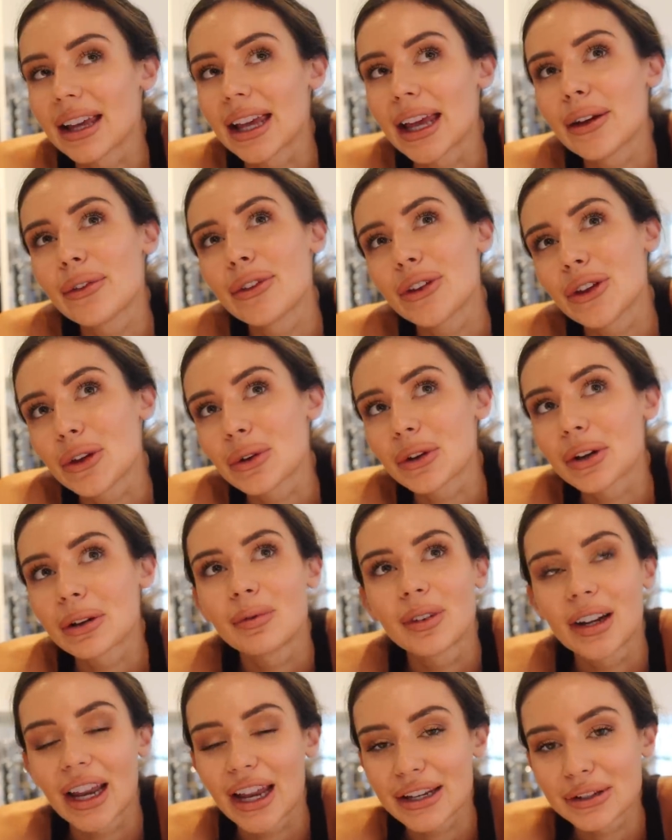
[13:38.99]
If you
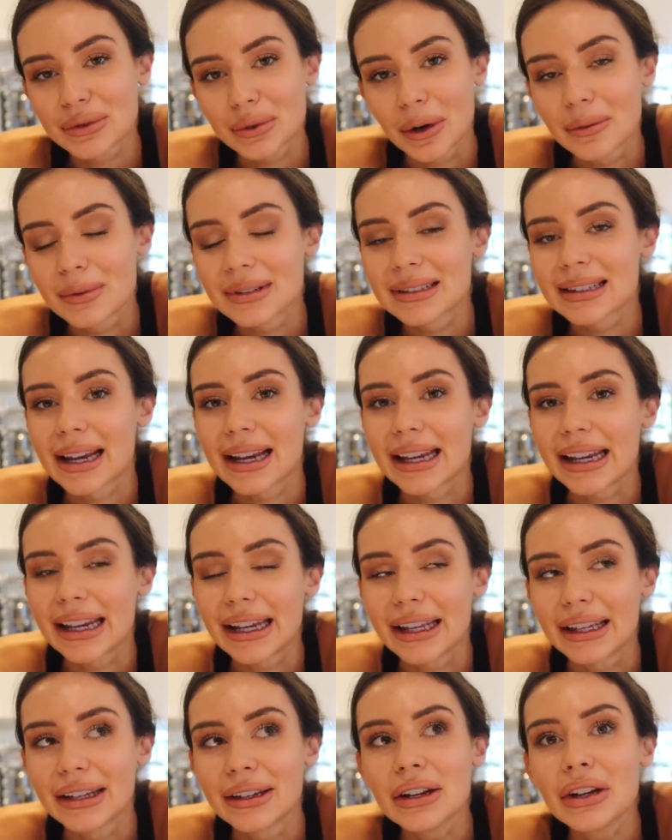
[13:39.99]
can relate to what I'm
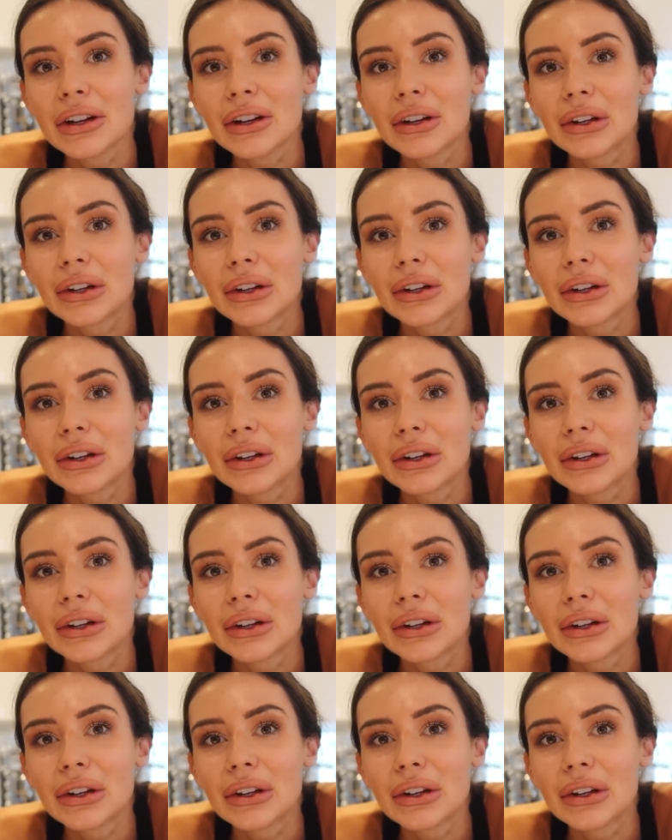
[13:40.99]
saying,